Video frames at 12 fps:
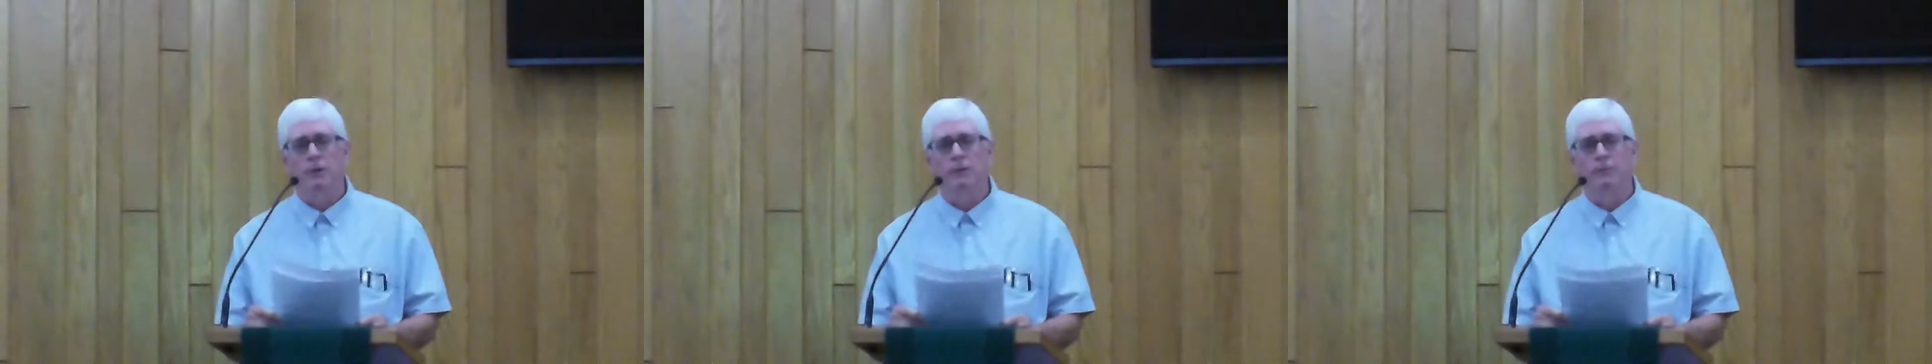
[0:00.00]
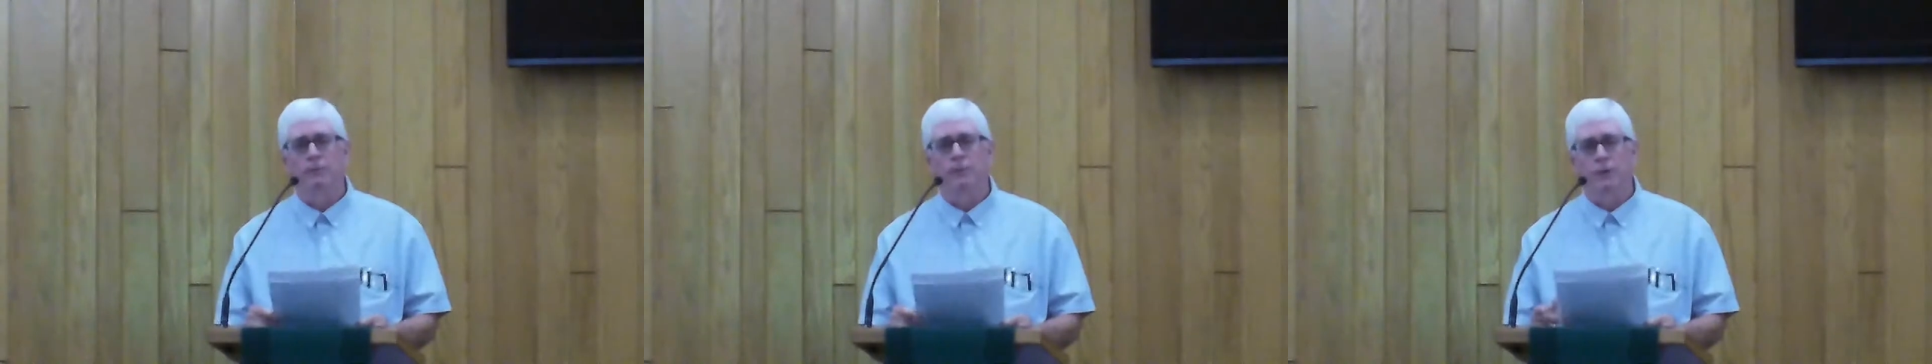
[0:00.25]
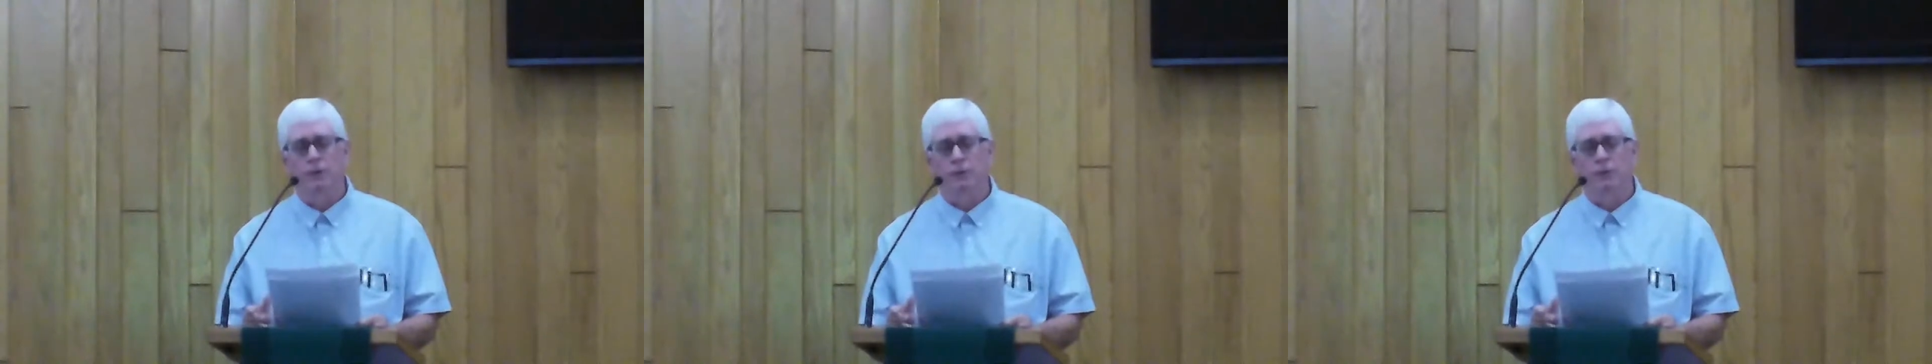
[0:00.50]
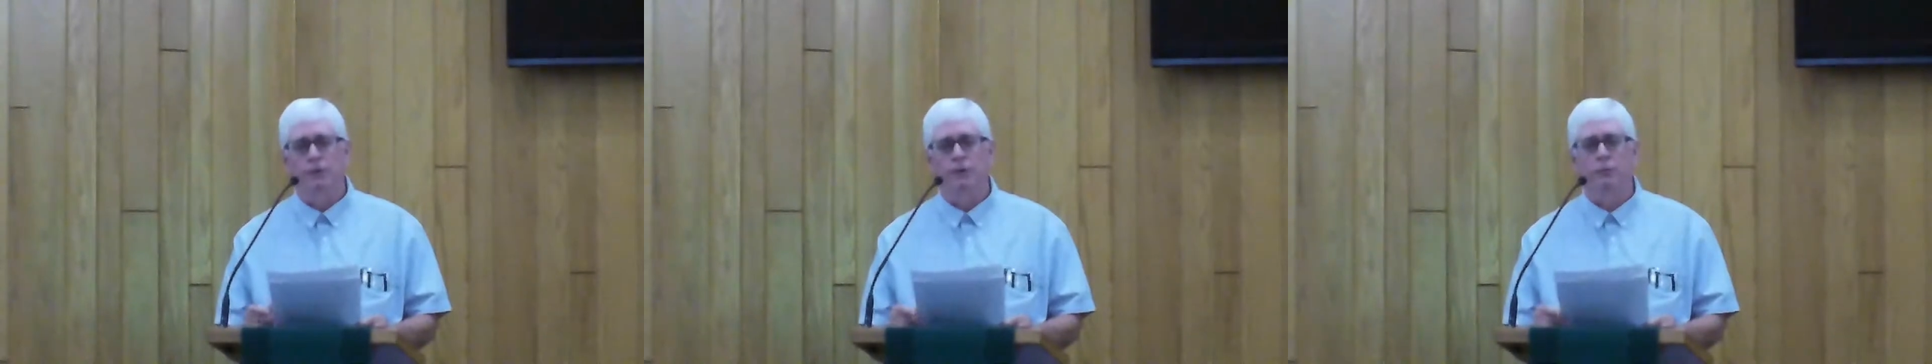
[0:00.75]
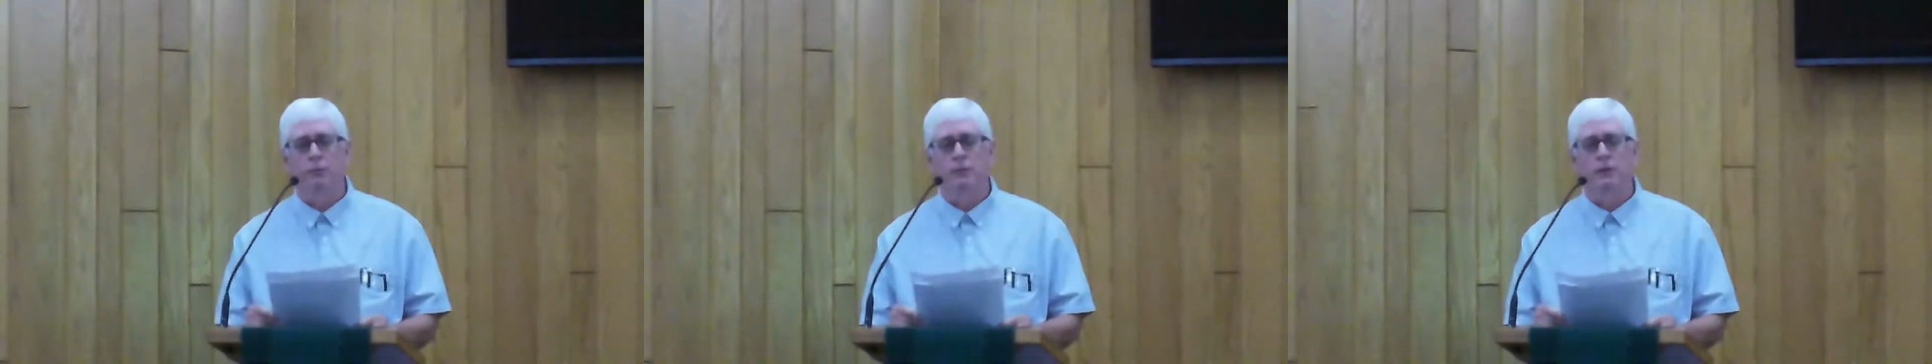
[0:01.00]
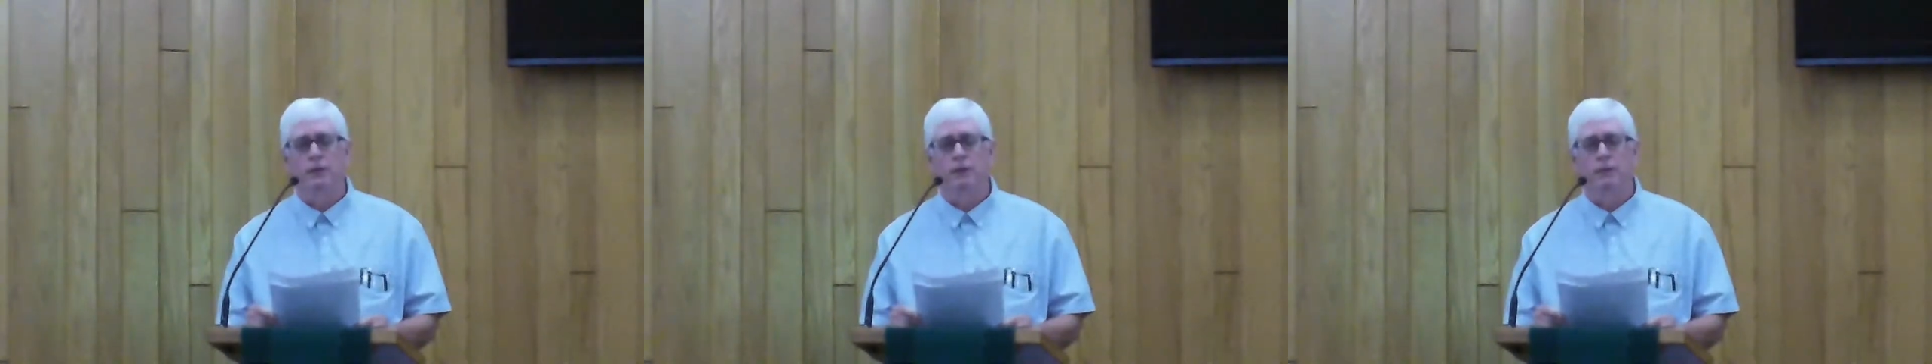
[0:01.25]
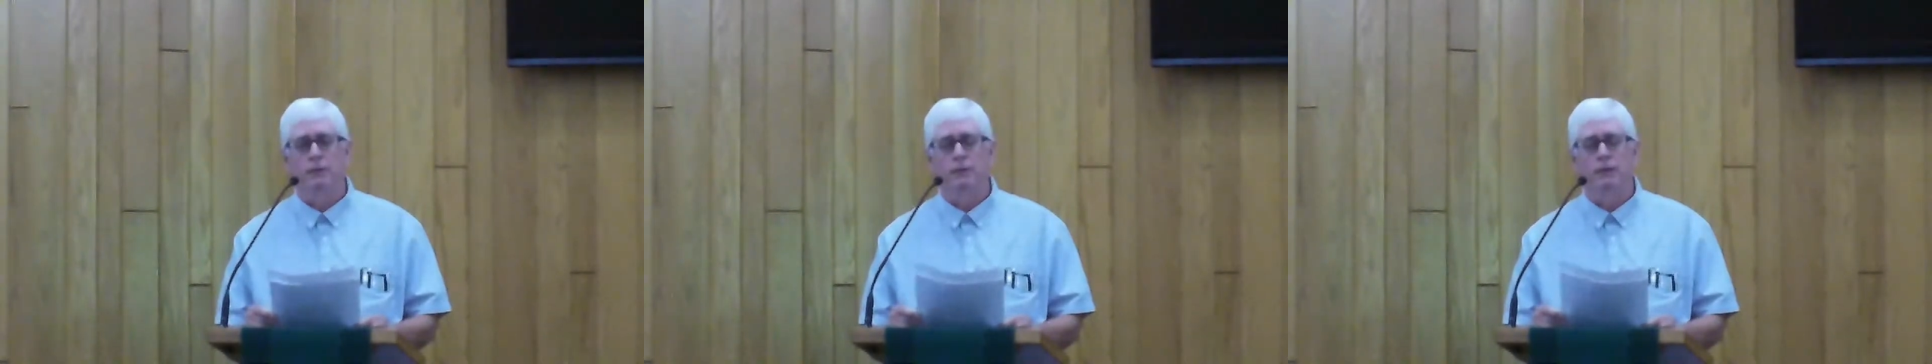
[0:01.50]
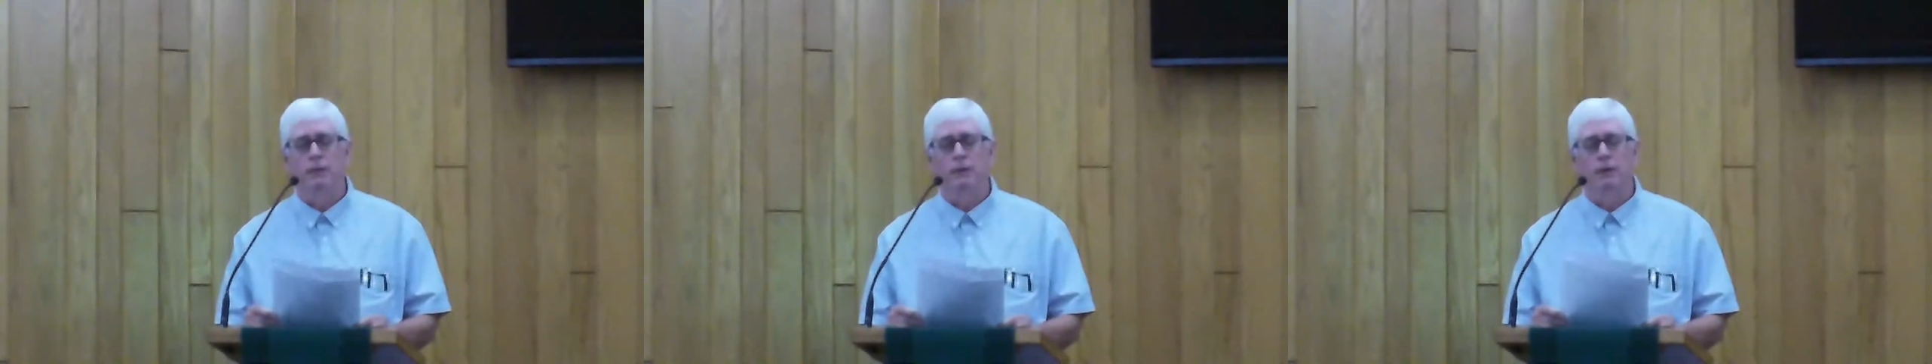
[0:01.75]
for the general fund, would be
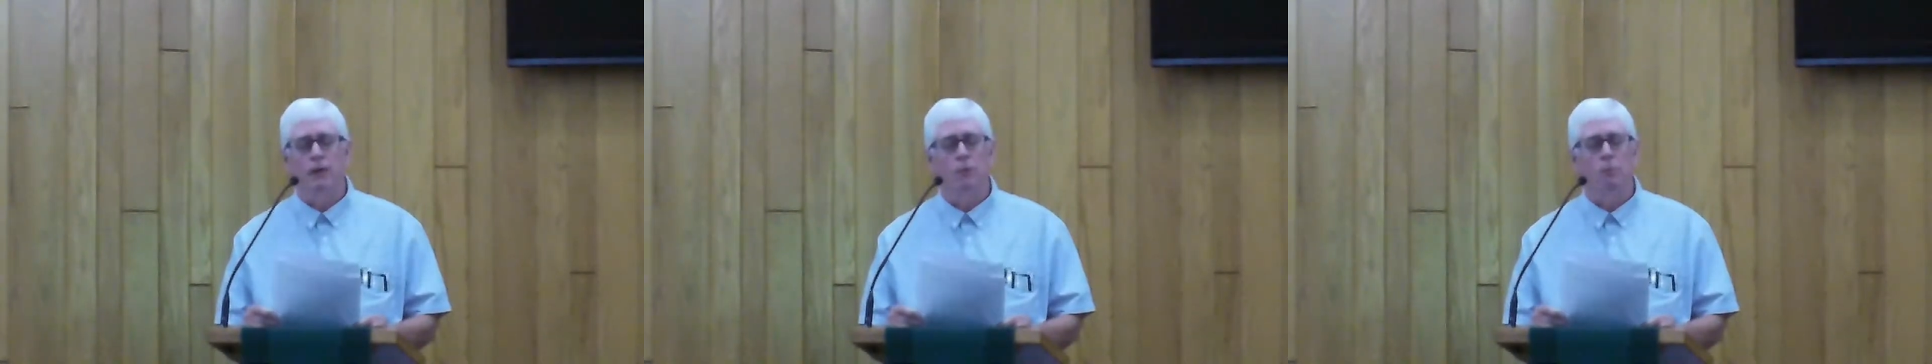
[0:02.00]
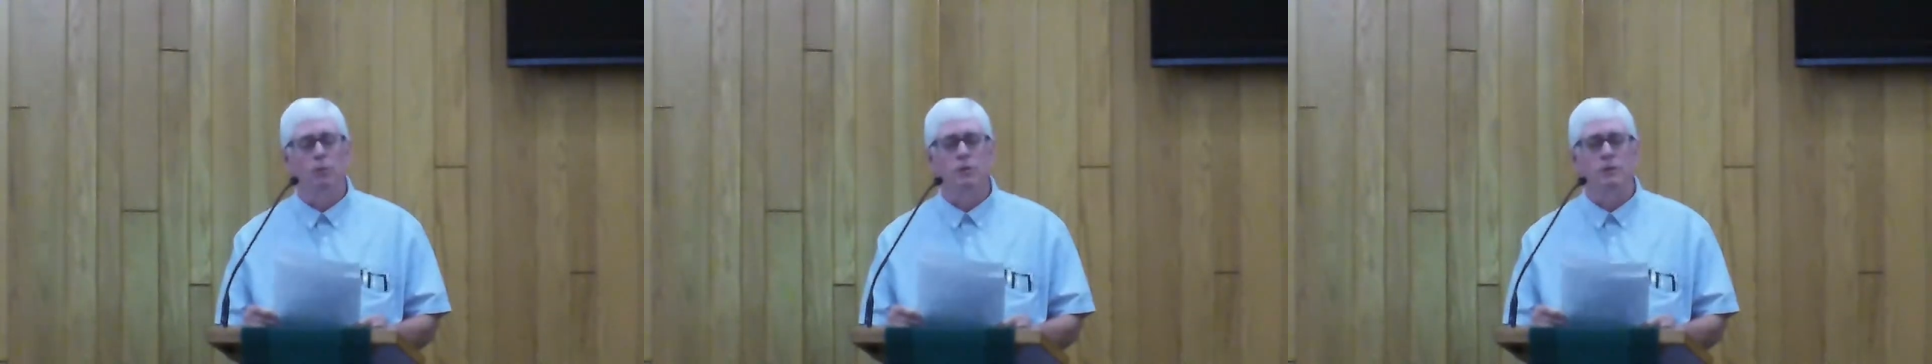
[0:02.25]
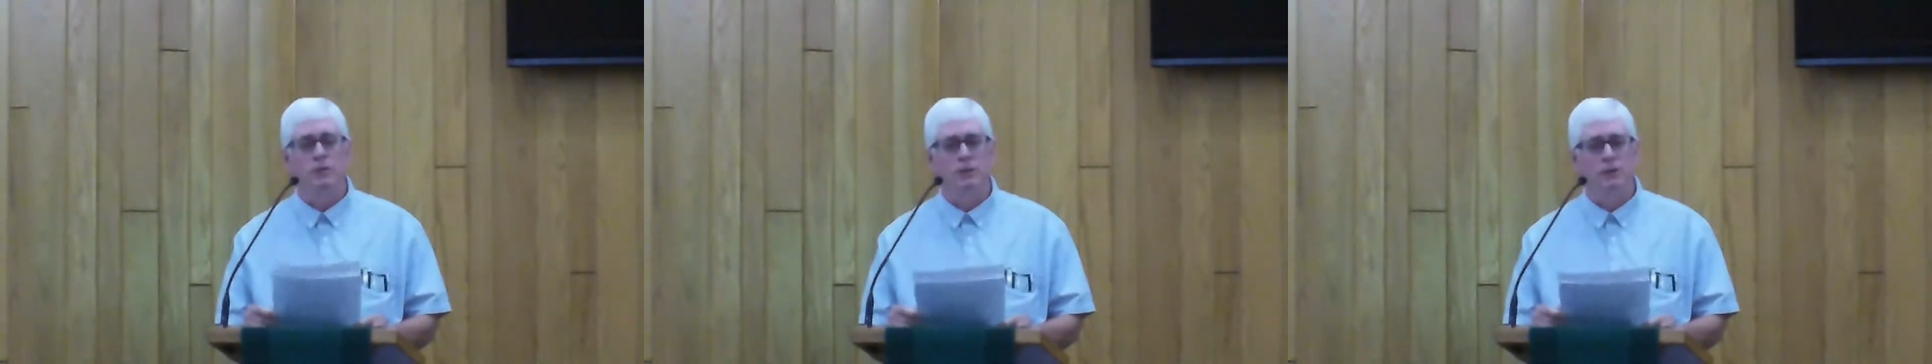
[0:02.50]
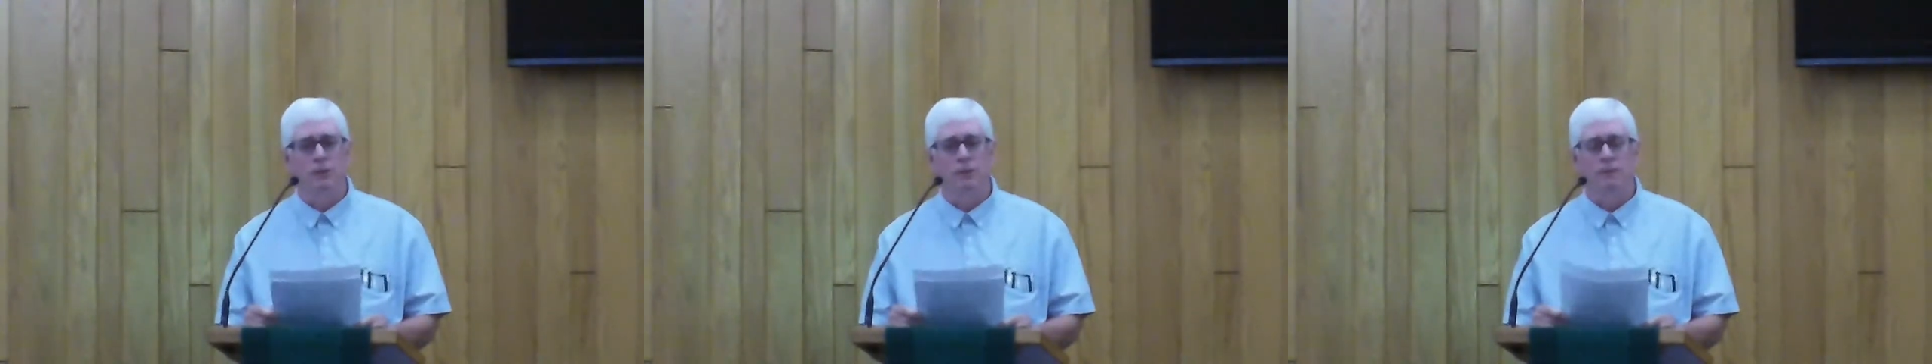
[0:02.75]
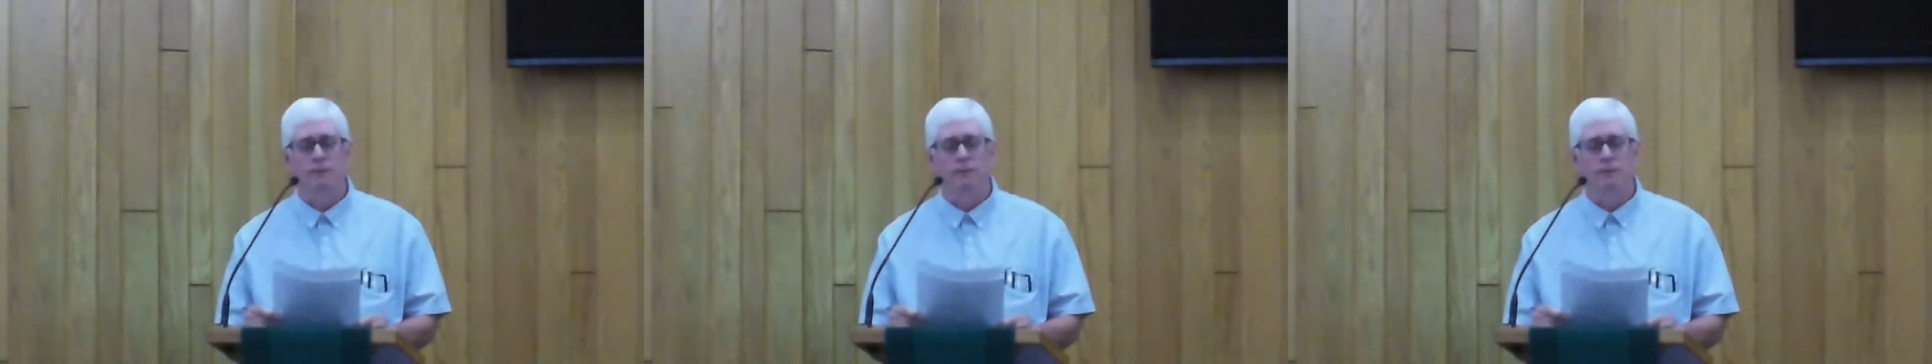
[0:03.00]
almost zero.